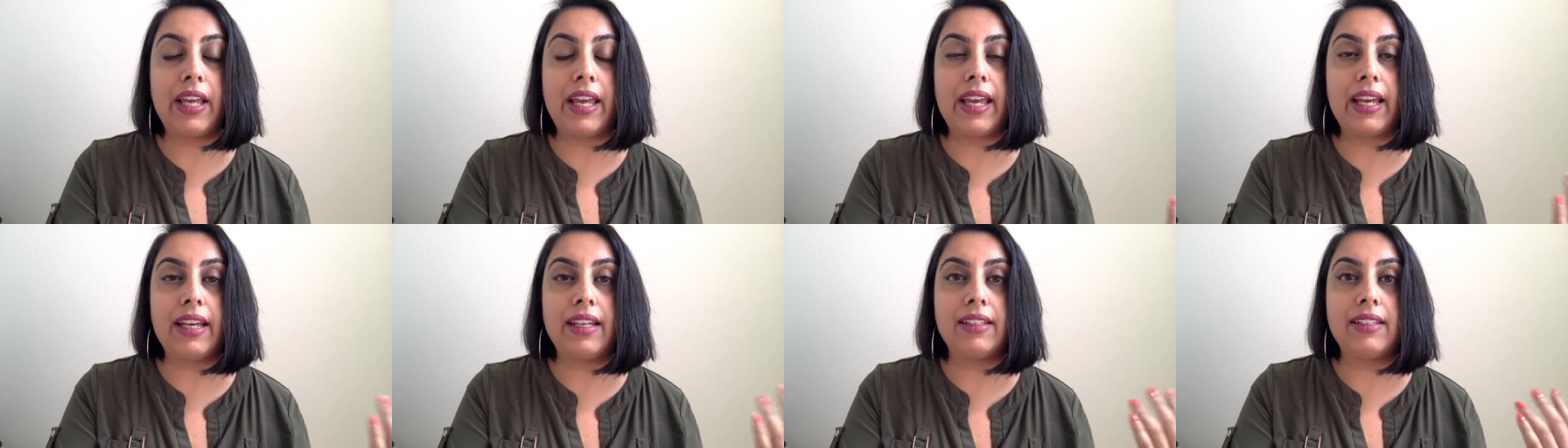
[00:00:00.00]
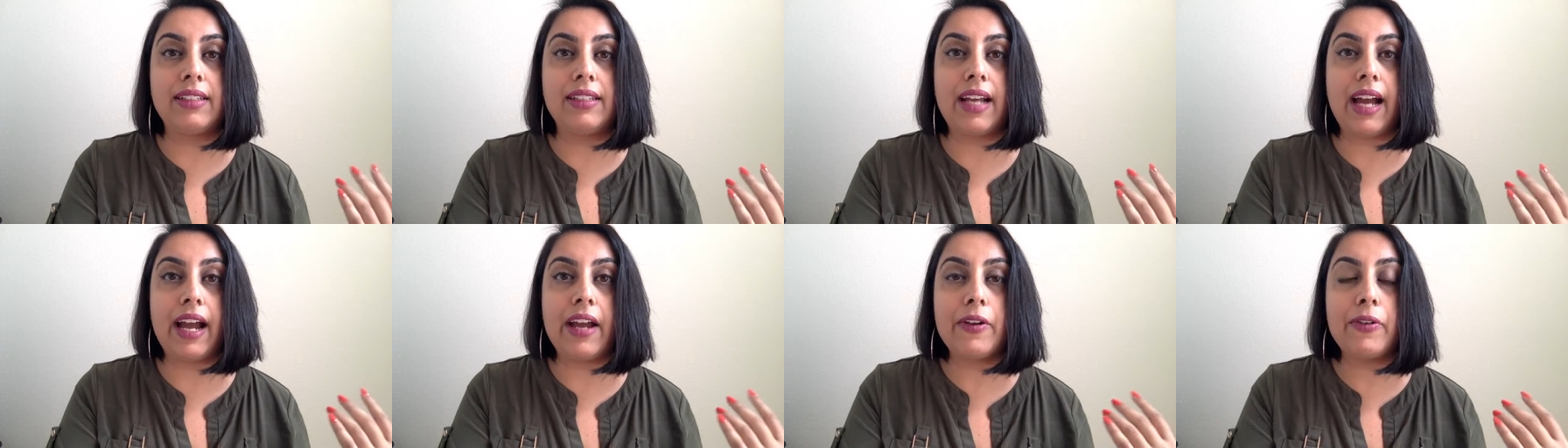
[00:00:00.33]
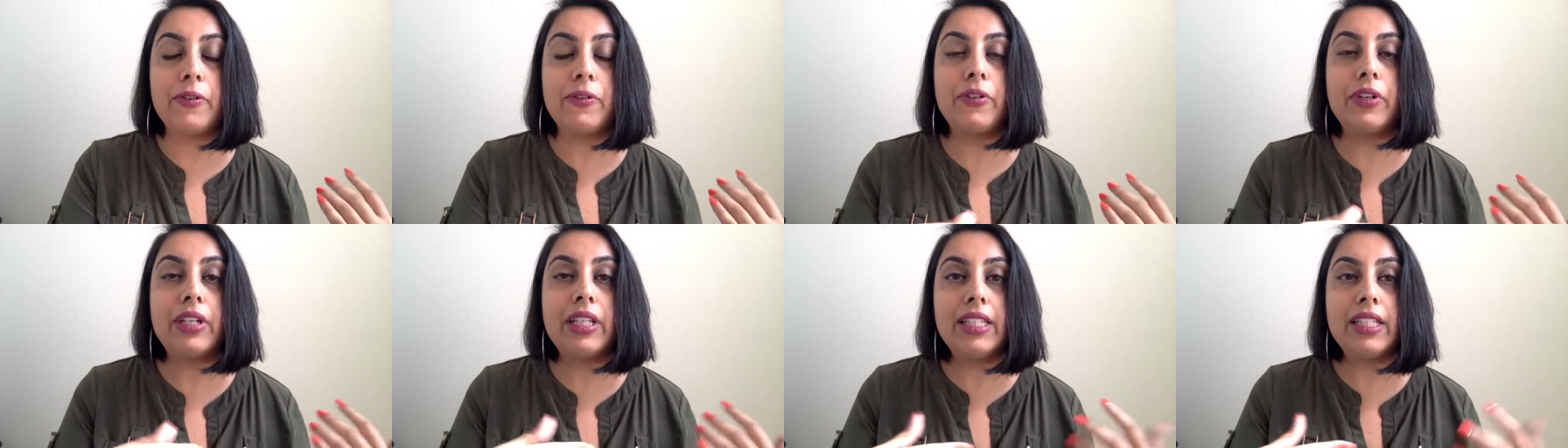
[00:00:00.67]
and I
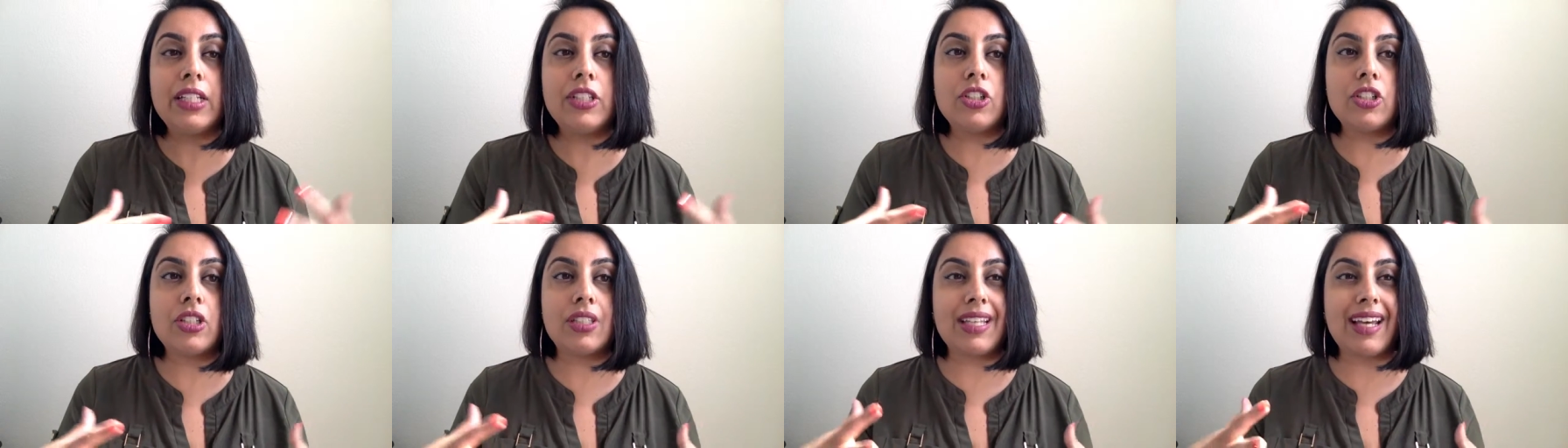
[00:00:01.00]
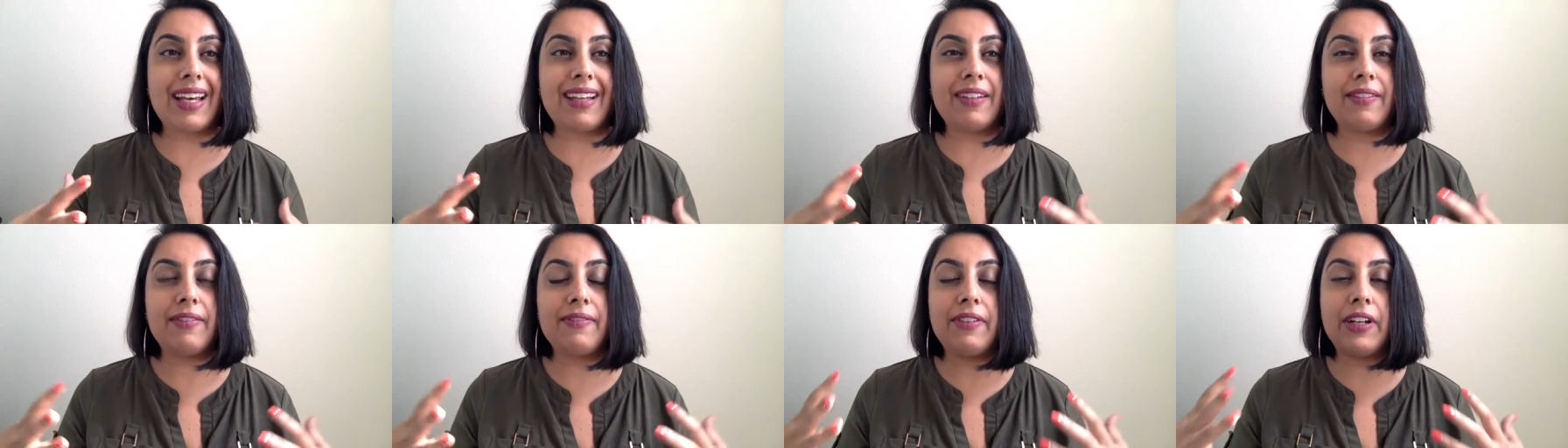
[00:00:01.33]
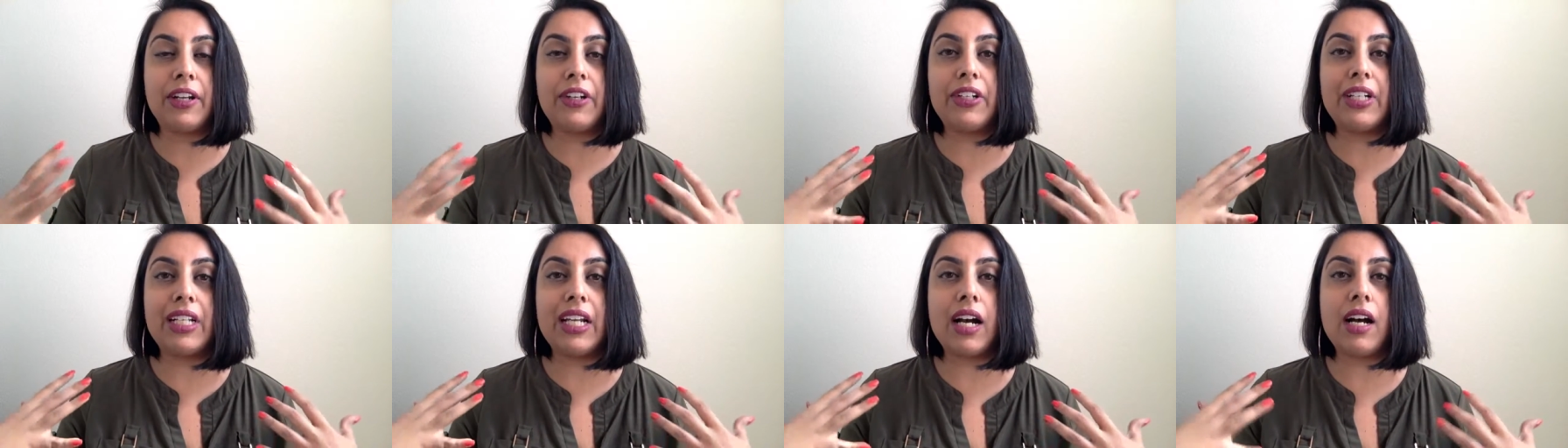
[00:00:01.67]
really just had a
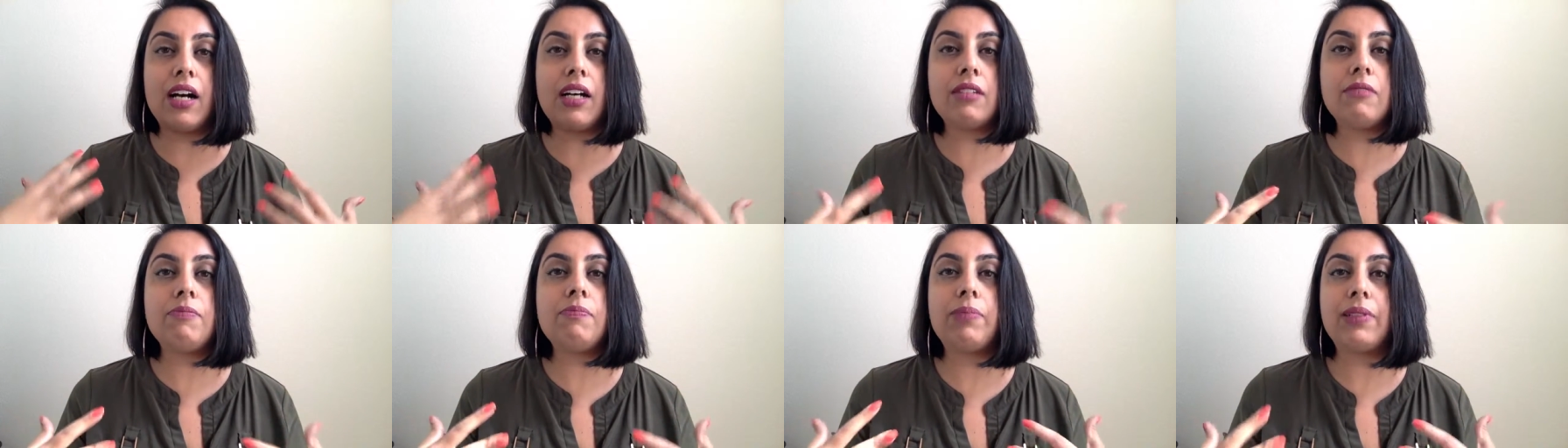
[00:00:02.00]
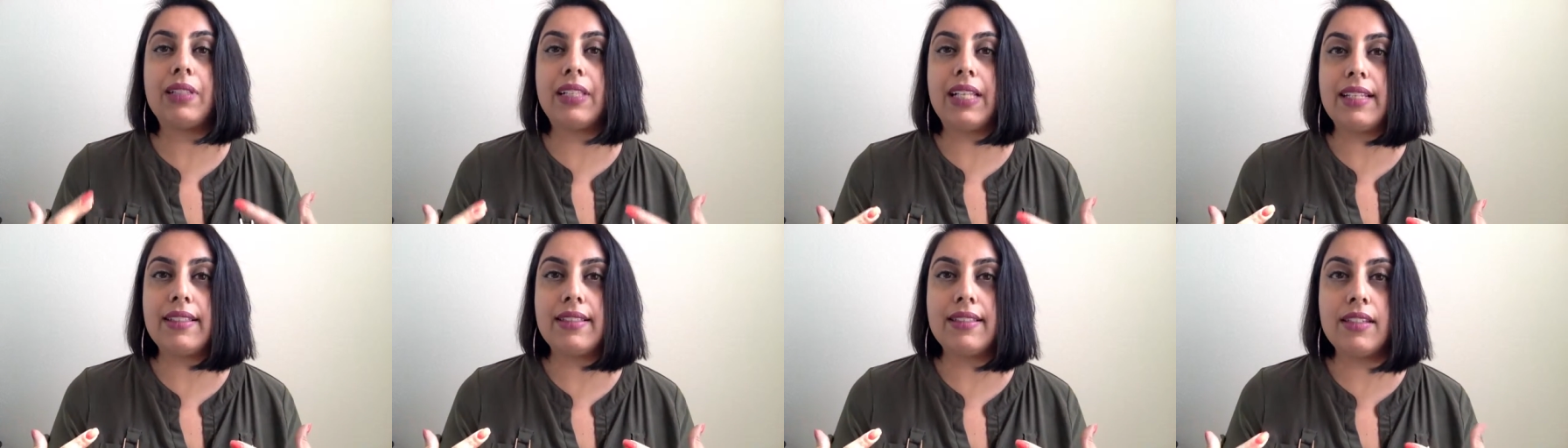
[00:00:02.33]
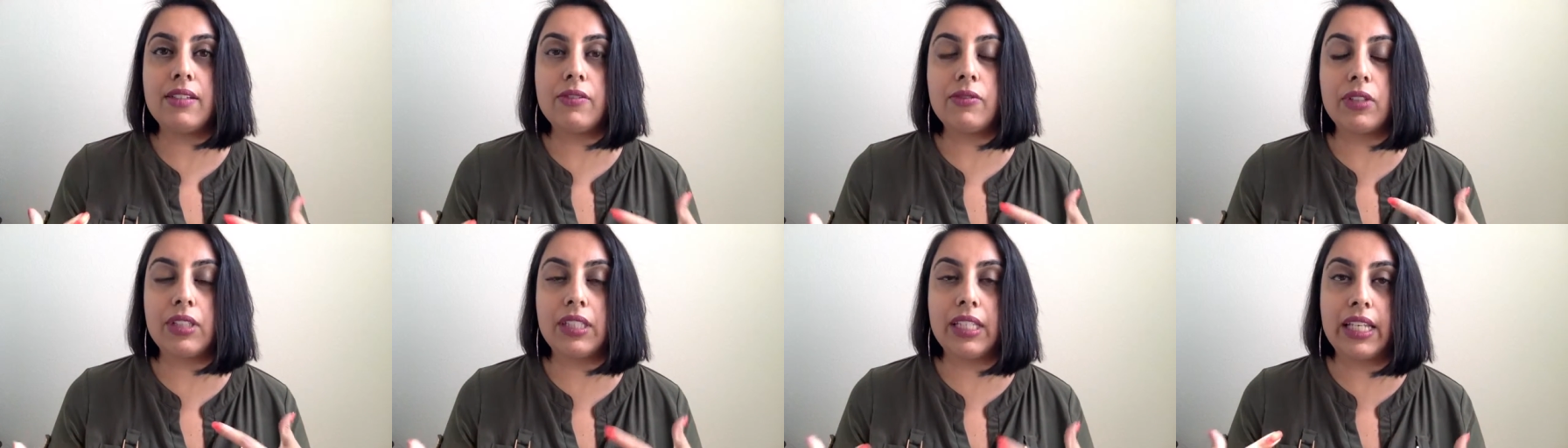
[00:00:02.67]
very
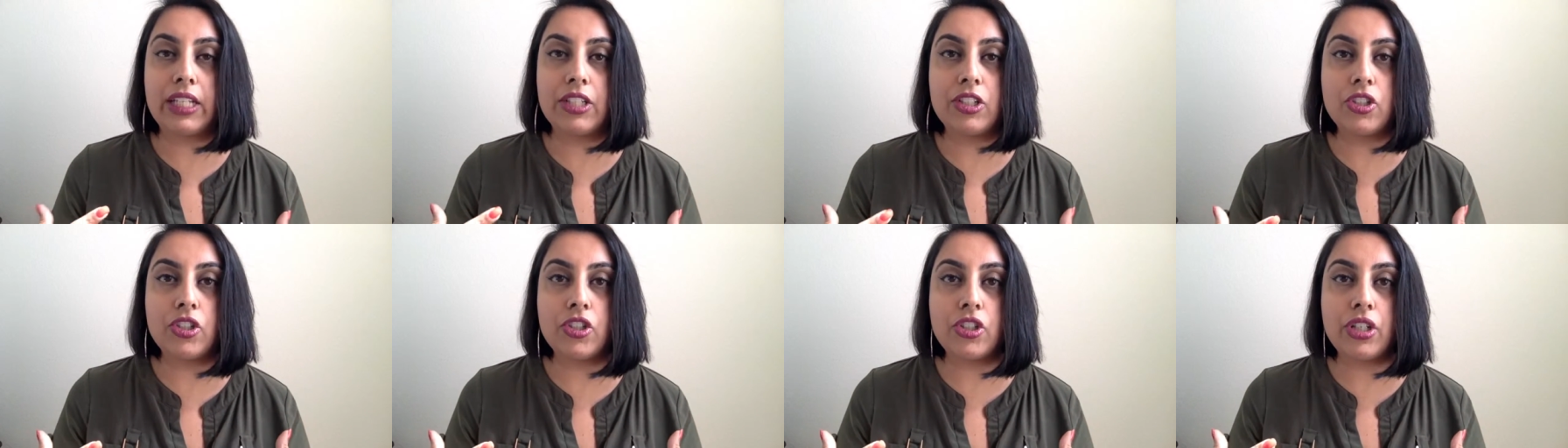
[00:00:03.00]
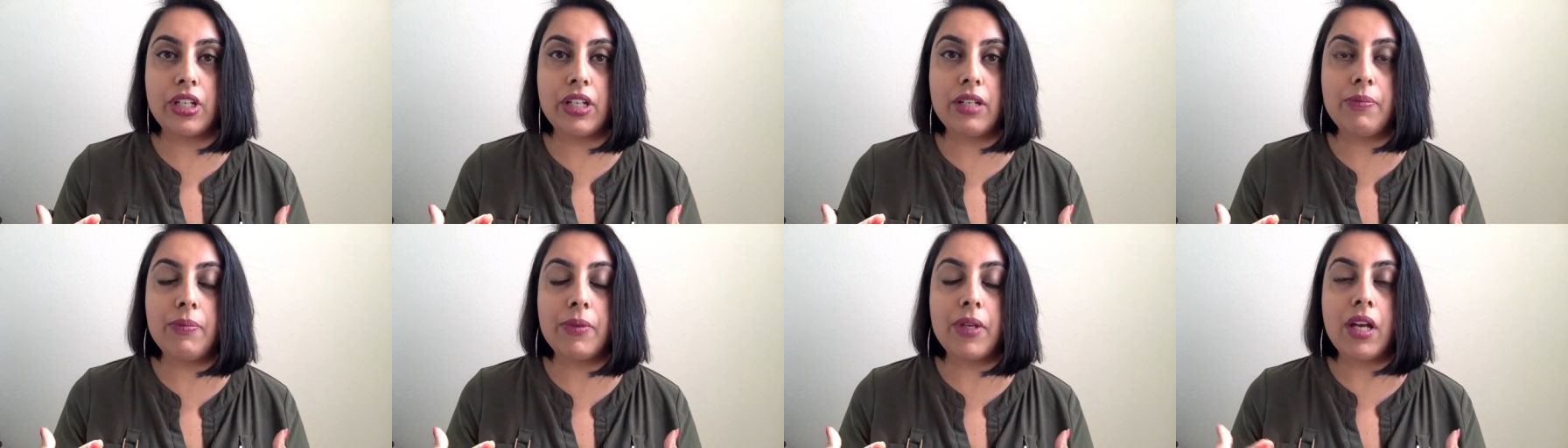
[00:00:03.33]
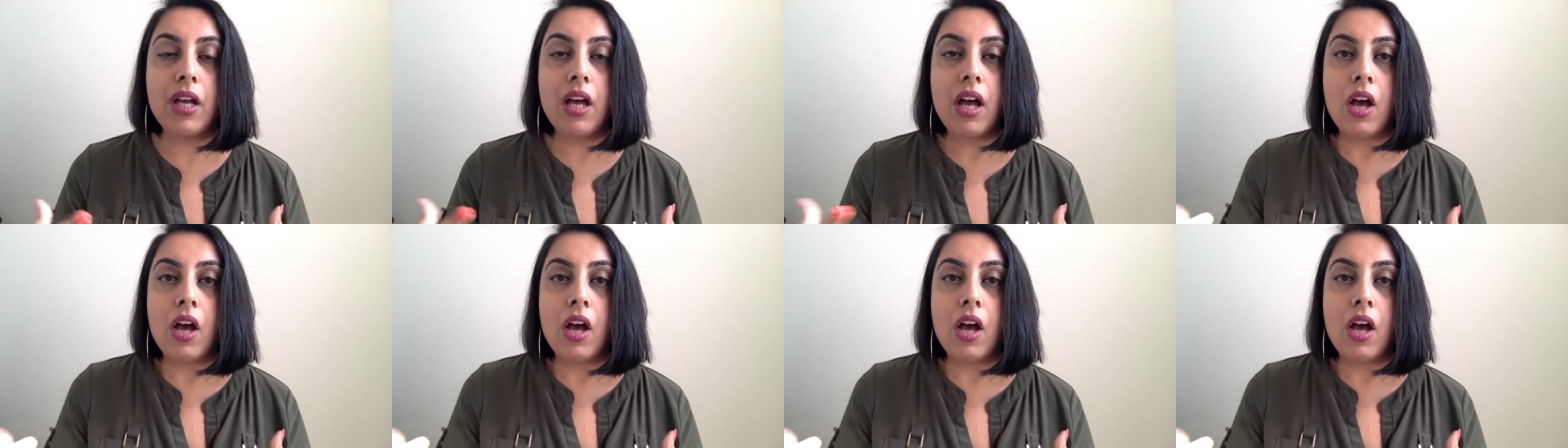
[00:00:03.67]
unpleasant relationship